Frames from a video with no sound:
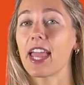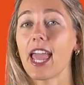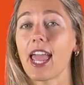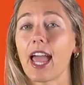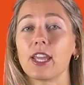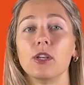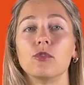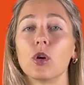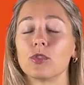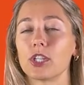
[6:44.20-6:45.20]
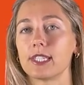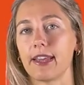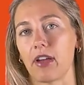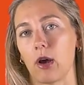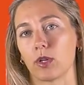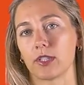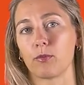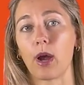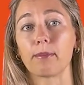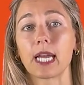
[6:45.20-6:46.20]
AI, you don't just save hours
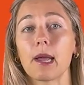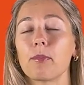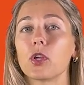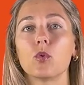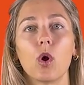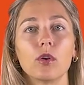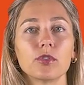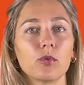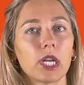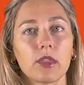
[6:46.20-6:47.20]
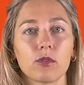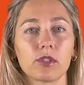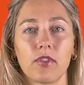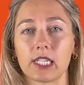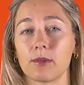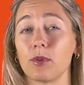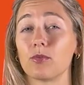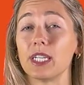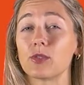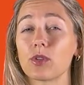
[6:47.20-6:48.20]
of prep time, but you also get those
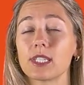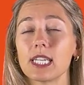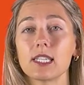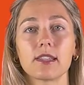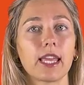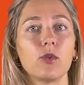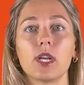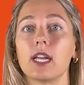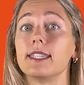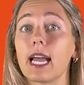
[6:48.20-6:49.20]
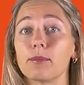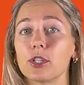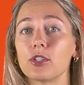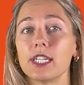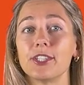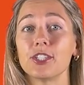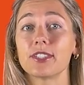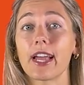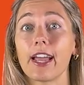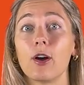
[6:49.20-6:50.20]
flexible resources that you can adapt to your teaching
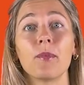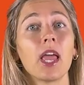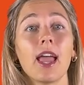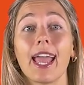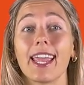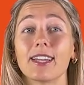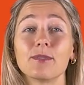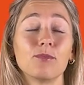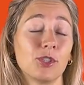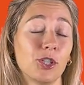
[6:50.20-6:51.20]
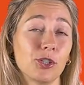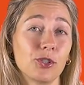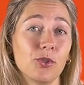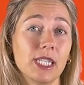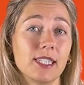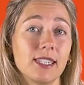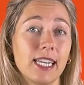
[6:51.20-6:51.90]
style and to your students'